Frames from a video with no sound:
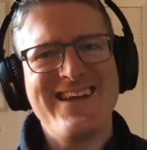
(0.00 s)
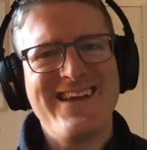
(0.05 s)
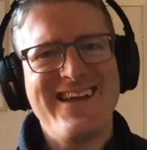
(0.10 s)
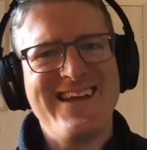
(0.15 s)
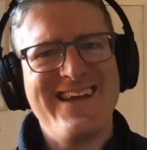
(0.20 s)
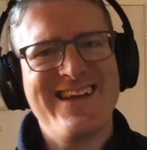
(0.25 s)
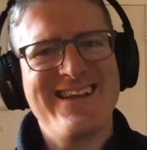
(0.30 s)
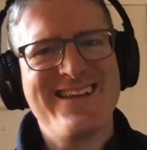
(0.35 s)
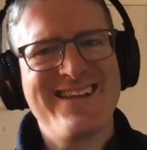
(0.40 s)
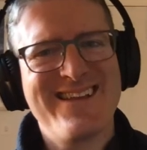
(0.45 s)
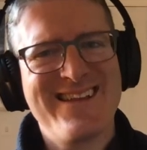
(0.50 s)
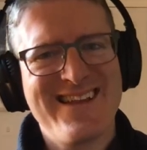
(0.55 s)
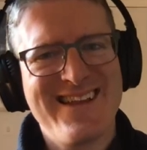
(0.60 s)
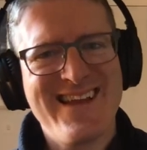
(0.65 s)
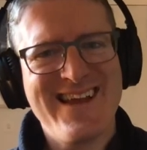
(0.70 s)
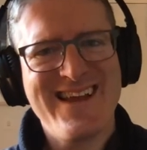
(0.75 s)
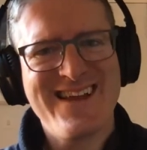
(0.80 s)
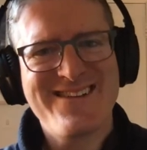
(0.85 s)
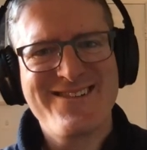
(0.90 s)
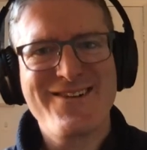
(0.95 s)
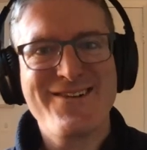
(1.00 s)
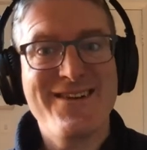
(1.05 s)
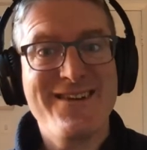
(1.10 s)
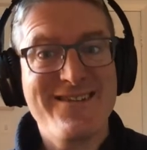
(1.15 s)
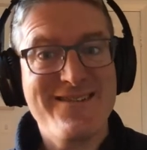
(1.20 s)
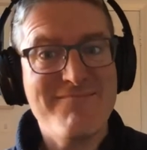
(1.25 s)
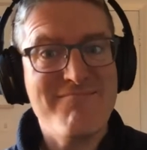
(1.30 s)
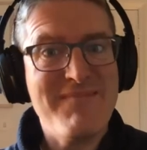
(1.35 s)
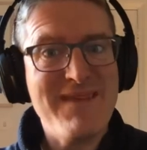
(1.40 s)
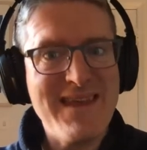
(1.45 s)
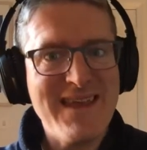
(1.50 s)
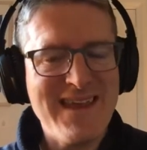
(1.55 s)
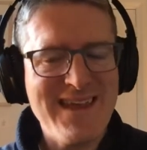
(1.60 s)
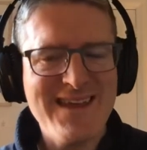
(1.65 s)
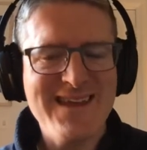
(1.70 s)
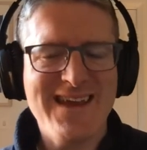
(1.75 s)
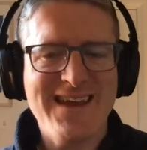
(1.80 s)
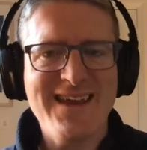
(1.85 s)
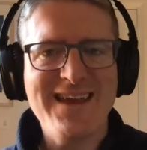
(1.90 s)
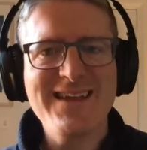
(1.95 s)
it'll turn into
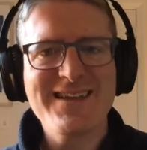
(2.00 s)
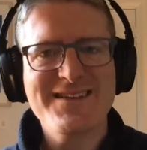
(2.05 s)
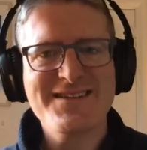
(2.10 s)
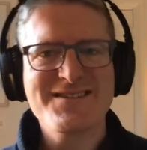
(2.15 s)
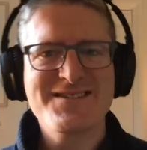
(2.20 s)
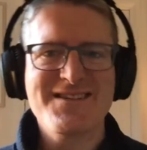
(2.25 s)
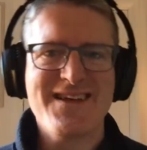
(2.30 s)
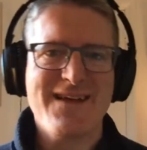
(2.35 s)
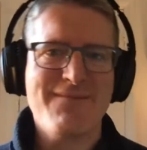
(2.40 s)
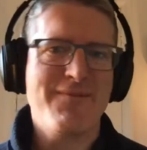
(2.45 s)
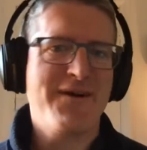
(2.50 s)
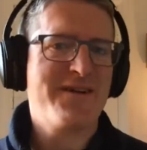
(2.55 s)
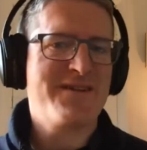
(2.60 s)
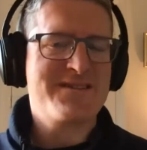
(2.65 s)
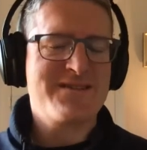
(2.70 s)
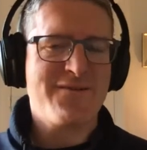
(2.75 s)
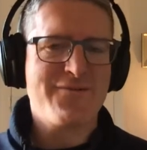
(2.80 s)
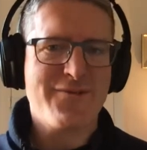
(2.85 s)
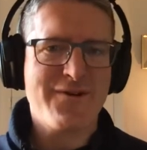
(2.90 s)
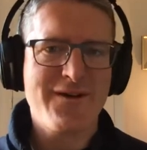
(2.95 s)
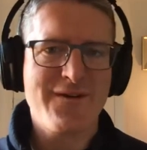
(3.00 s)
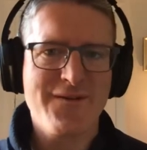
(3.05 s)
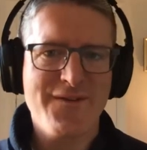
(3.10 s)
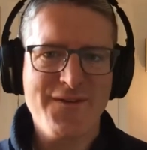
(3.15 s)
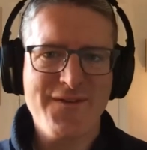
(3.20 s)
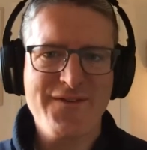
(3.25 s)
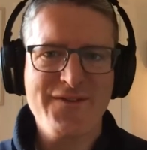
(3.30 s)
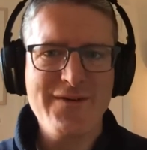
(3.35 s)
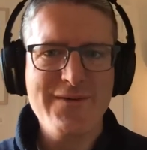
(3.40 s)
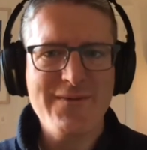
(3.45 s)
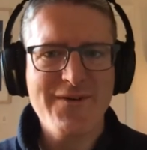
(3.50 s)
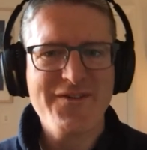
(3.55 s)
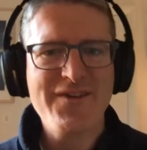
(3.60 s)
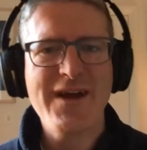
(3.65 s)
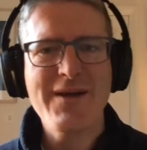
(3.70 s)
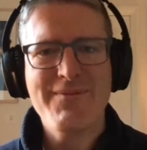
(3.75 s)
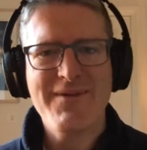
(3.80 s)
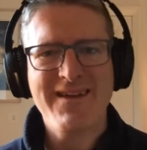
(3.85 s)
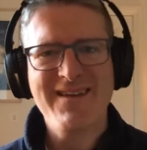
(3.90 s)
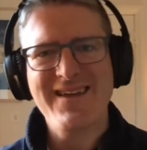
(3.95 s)
me in English, and Microsoft Word will assume you're
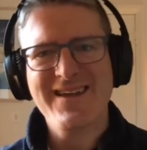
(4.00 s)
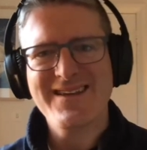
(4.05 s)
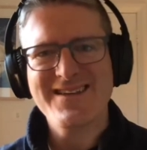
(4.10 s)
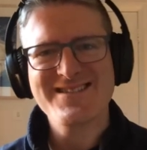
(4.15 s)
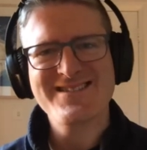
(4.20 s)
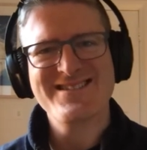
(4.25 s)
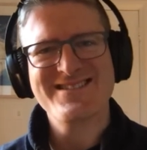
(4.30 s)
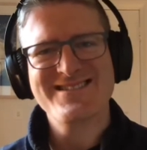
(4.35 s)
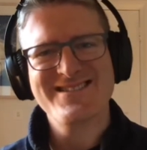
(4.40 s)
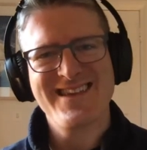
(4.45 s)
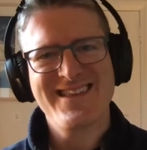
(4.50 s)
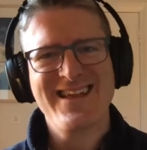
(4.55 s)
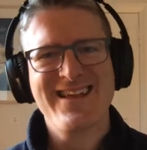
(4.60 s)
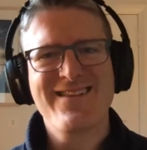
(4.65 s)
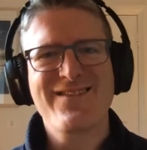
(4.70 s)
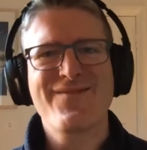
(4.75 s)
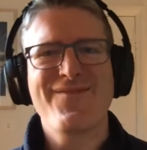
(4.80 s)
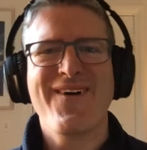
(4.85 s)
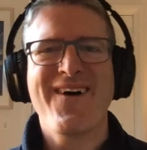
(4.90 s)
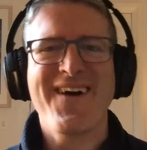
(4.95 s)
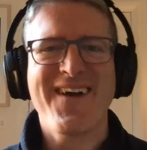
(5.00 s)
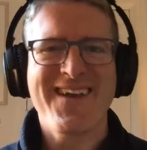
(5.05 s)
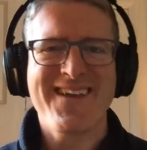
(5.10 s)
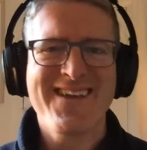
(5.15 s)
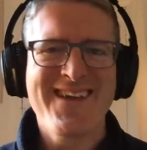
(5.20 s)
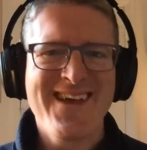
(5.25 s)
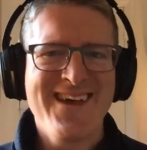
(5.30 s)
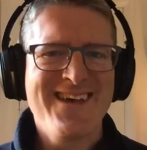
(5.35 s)
typing in English and say that's fine.